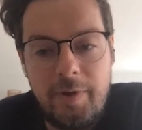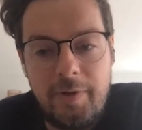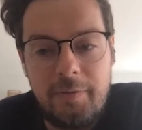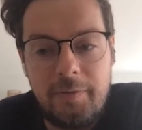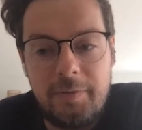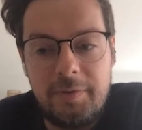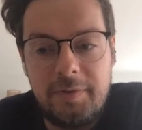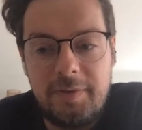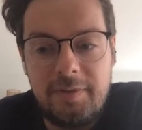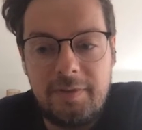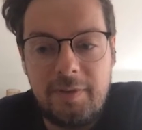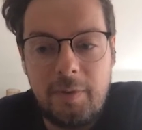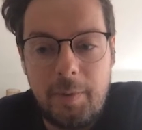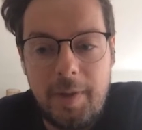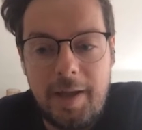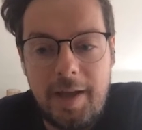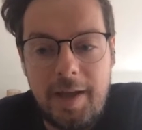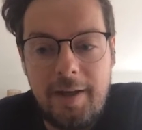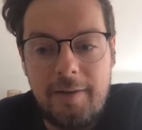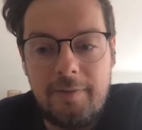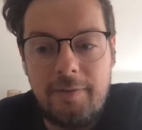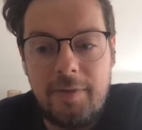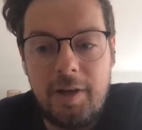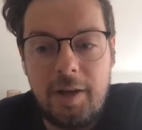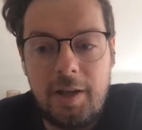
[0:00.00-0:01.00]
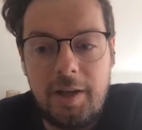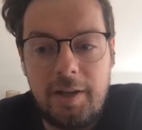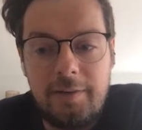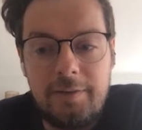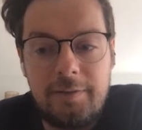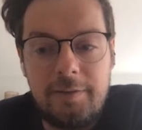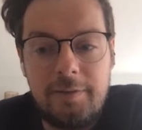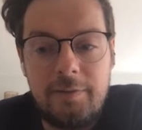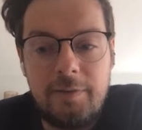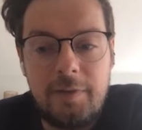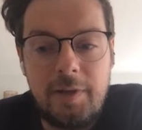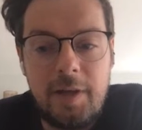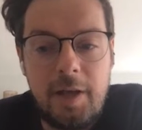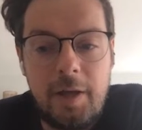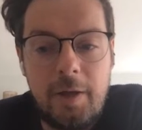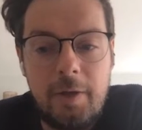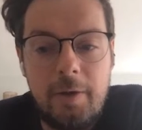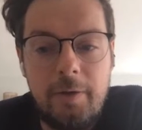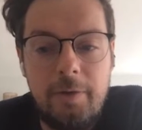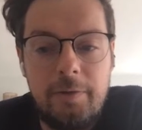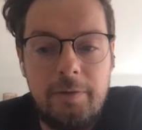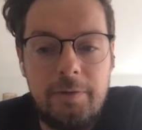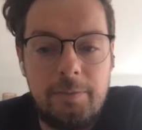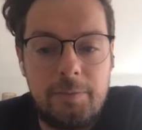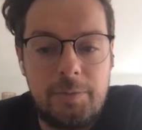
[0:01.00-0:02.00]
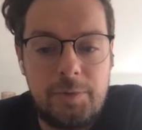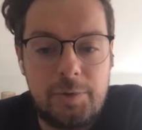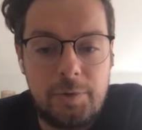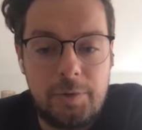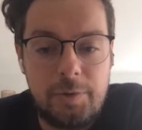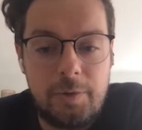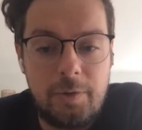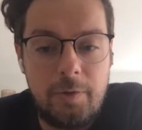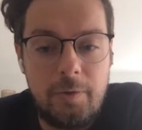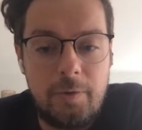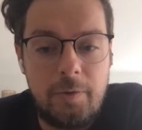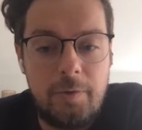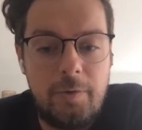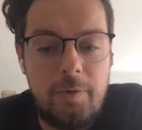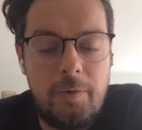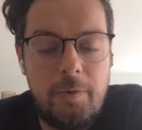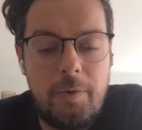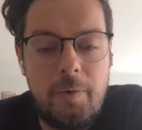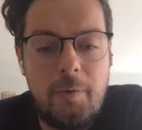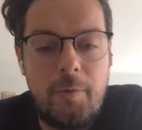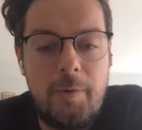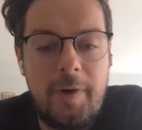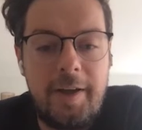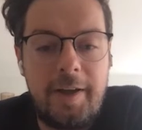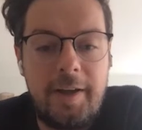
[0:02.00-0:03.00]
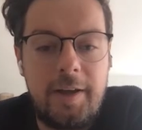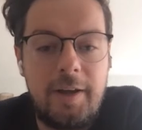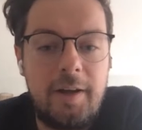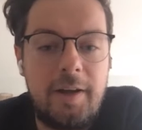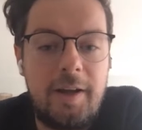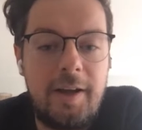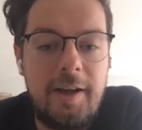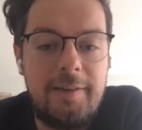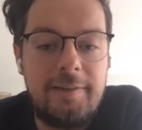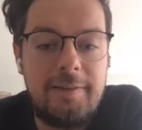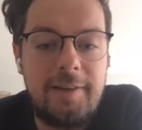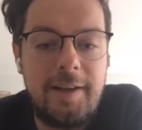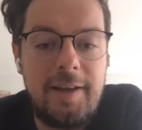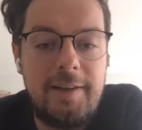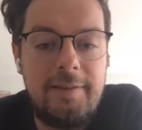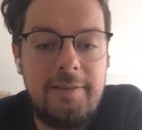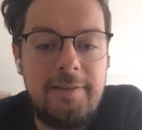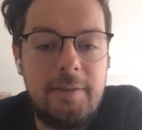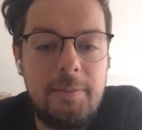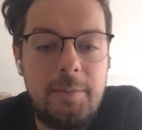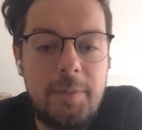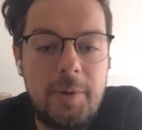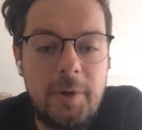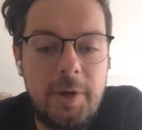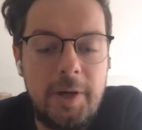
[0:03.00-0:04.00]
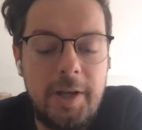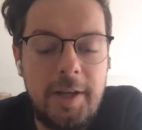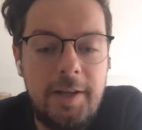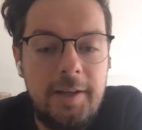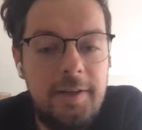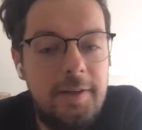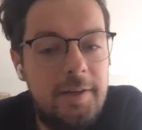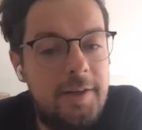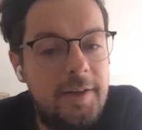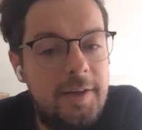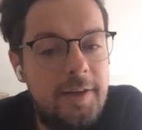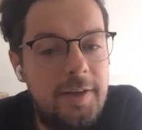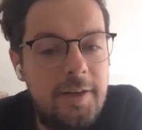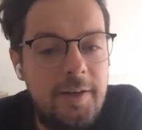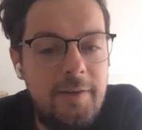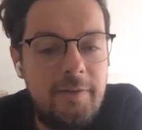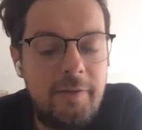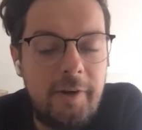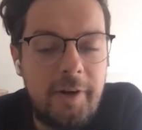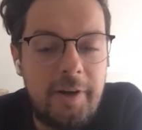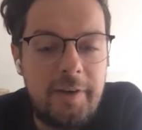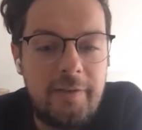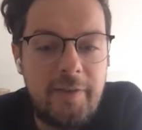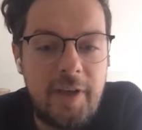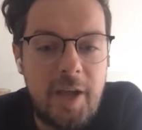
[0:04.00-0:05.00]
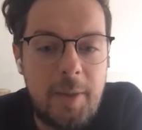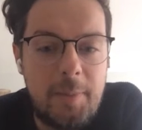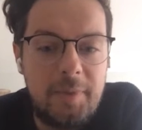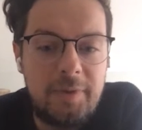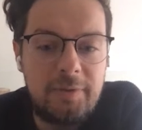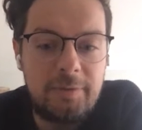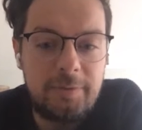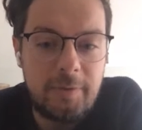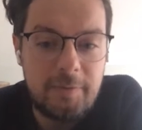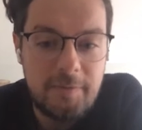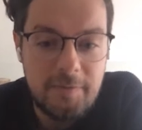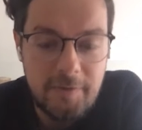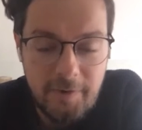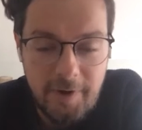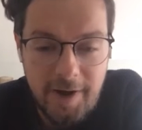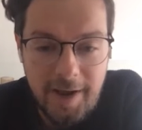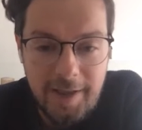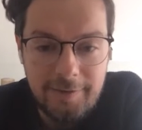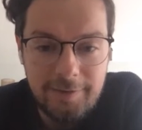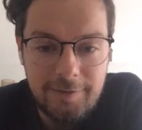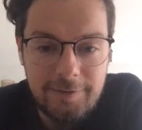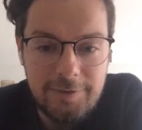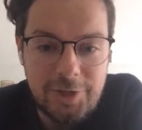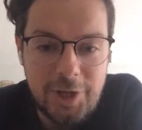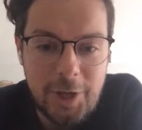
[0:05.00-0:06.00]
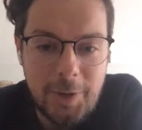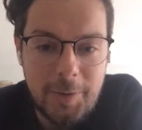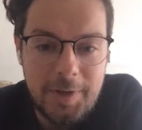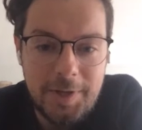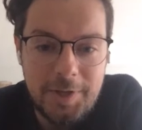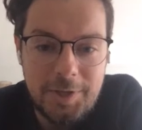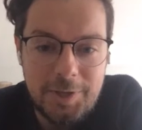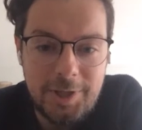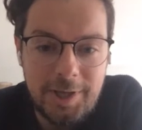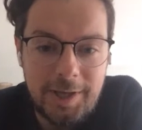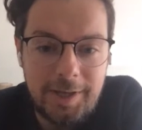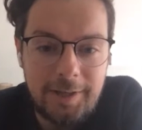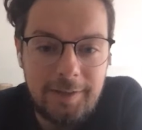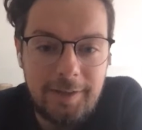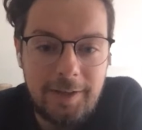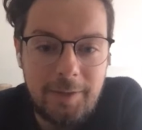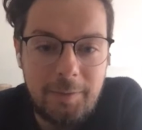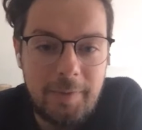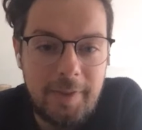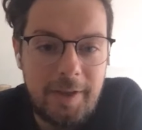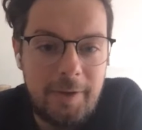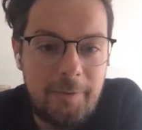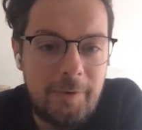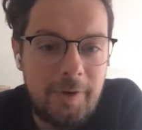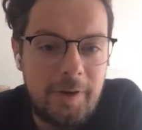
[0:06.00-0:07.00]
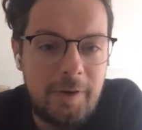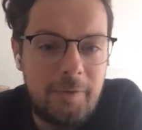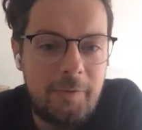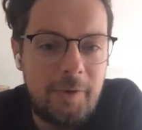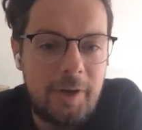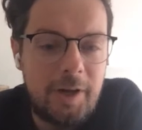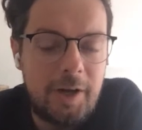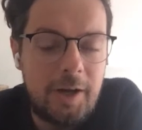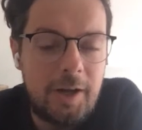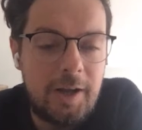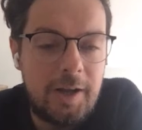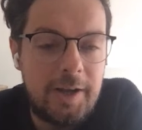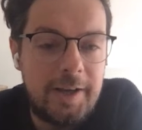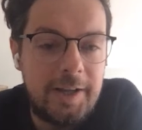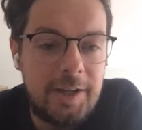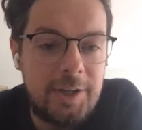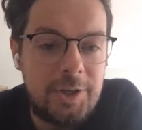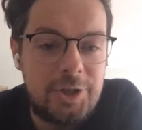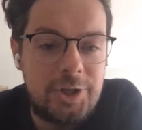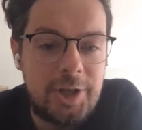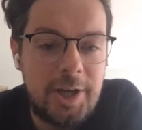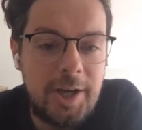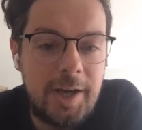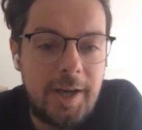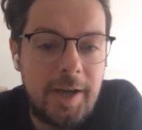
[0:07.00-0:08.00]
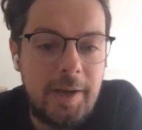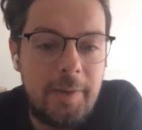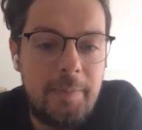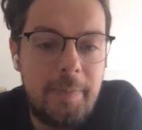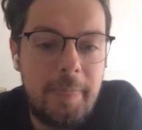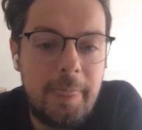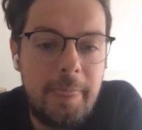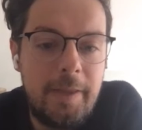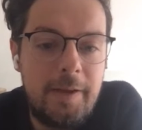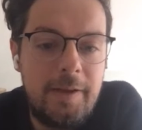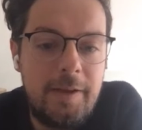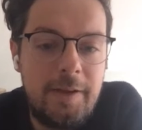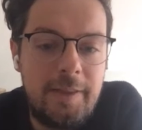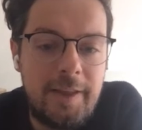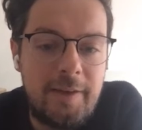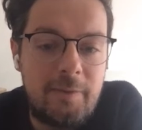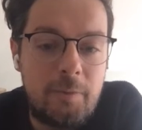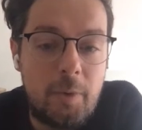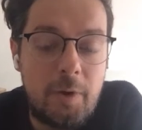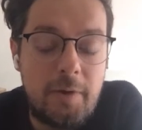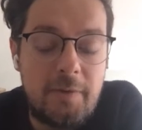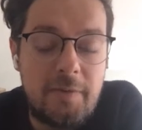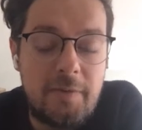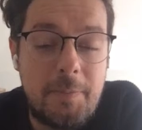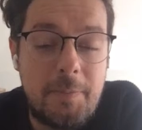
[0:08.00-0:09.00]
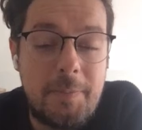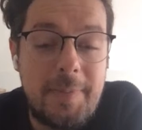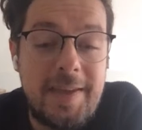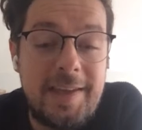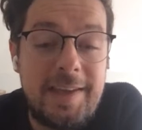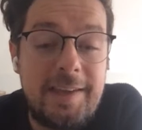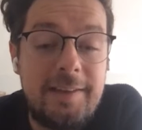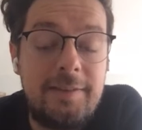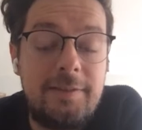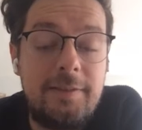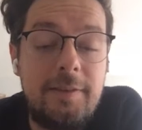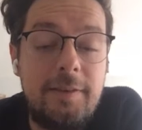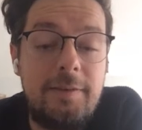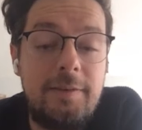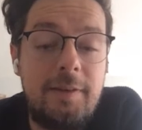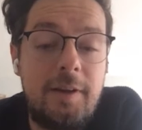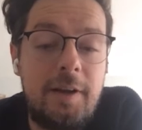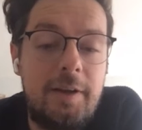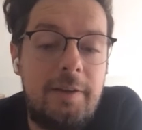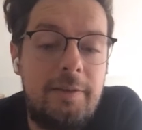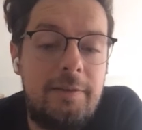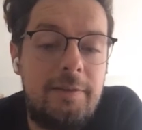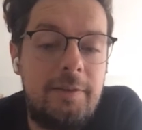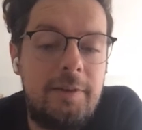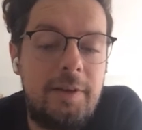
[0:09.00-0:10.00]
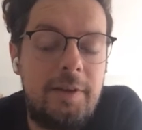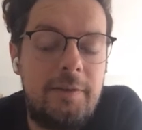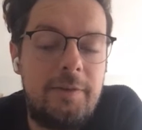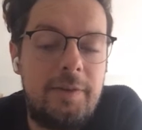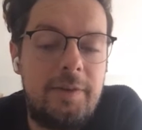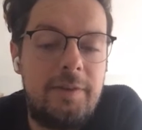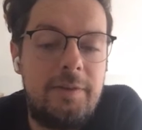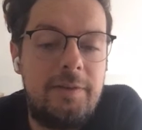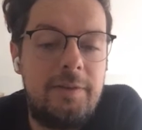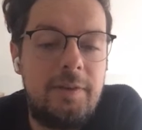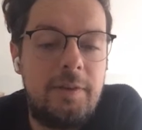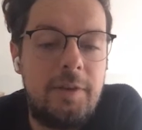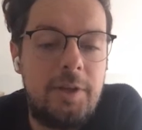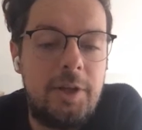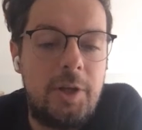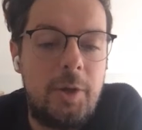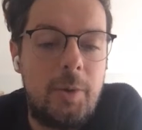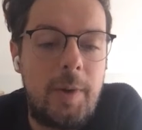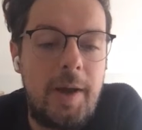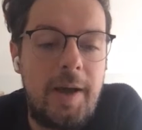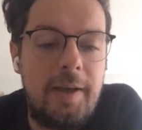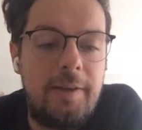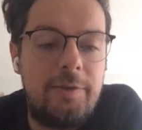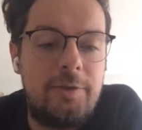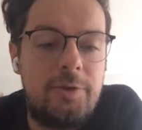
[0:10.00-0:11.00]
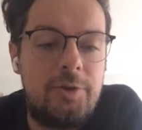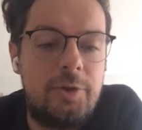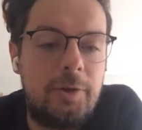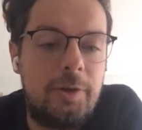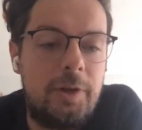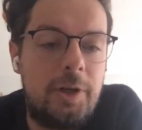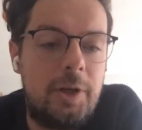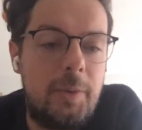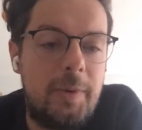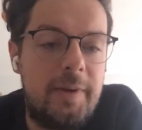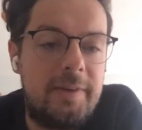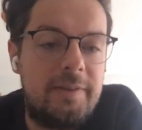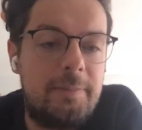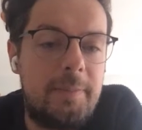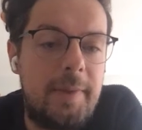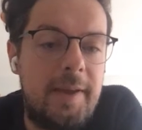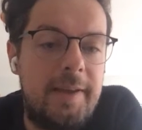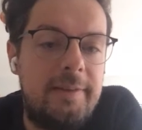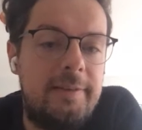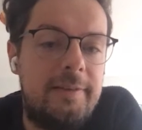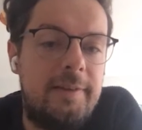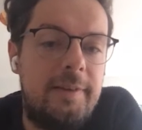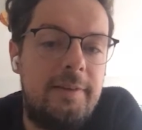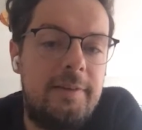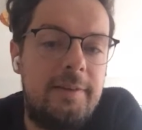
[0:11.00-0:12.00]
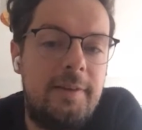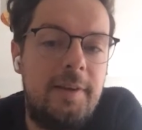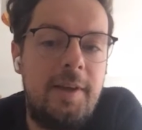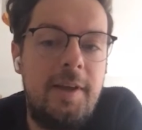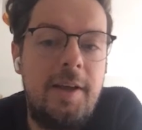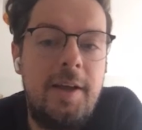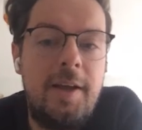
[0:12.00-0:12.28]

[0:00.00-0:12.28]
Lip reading: references that we have, the likes of Lowe's, I'm sure you'll all recognize, Lazy Boy, very famous from Friends, Joey and Chandler with that reclining chair. They of the biggest design service in the US, John Lewis, Macy's.